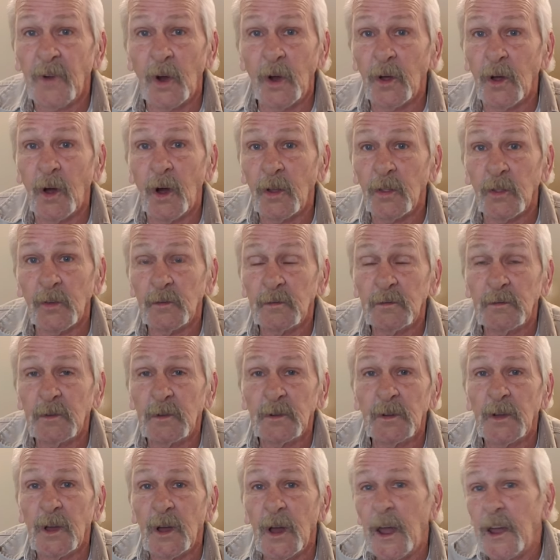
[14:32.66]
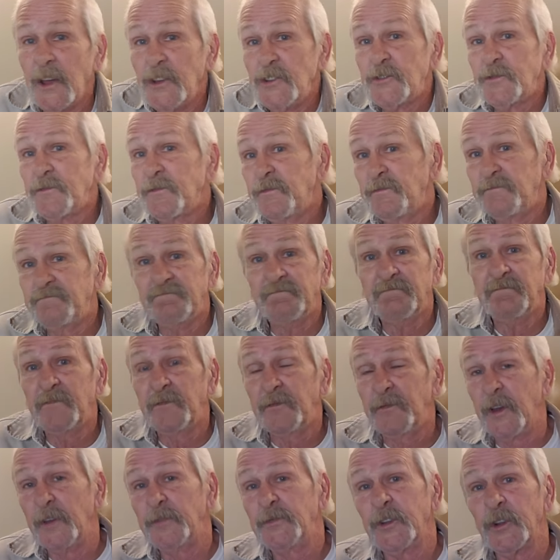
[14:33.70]
on, the age
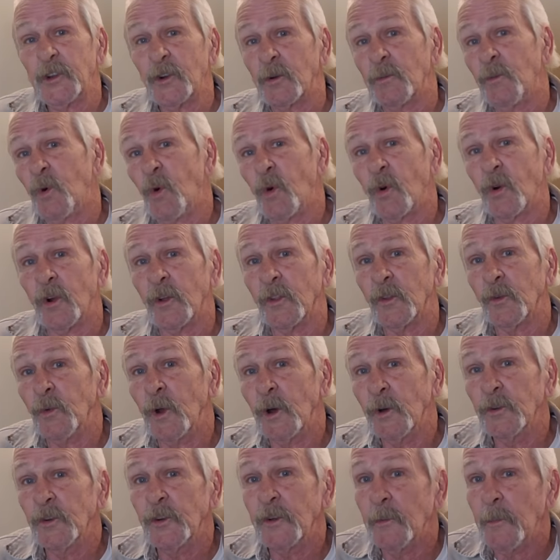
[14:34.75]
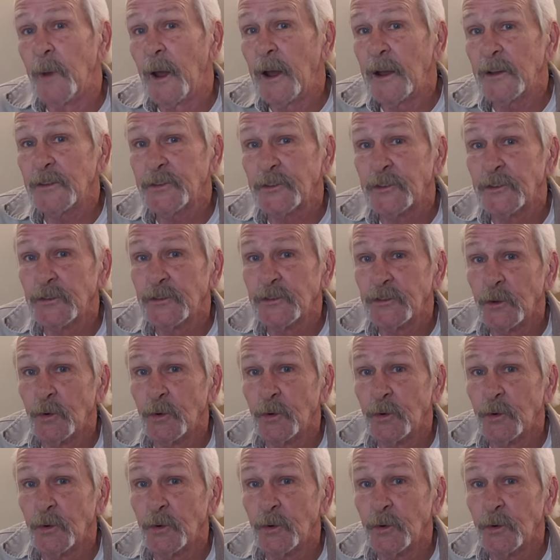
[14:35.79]
50 or more on the road to Damascus.